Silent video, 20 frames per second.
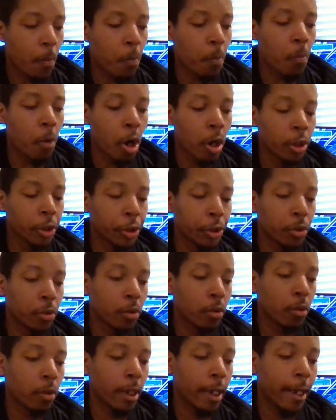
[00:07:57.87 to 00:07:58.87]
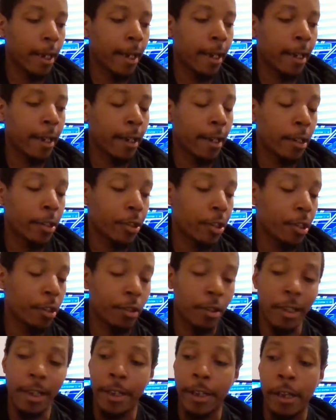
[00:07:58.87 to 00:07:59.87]
Marshall and
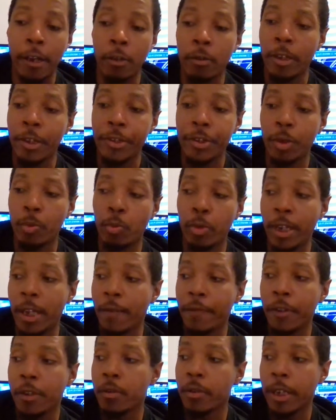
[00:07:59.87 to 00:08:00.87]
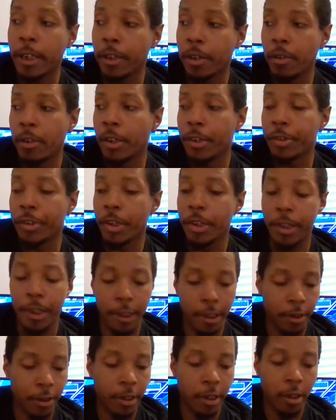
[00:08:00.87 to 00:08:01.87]
she's like, listen, whatever you think you're gonna sit
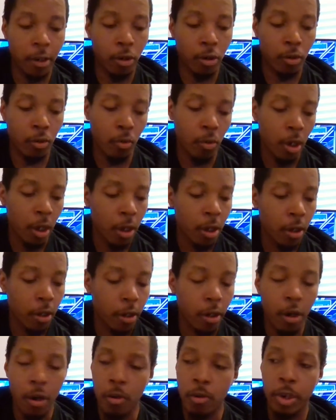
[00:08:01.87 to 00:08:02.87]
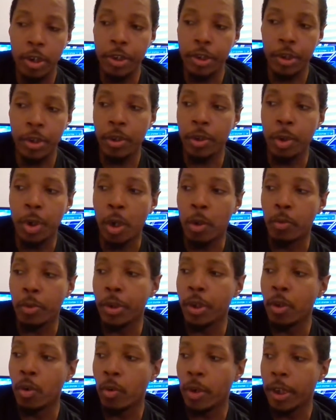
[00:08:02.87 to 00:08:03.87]
there and tell Curtis,
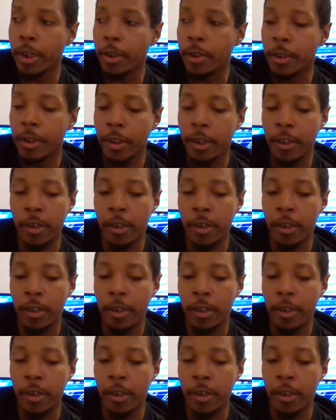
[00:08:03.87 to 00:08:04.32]
don't do it,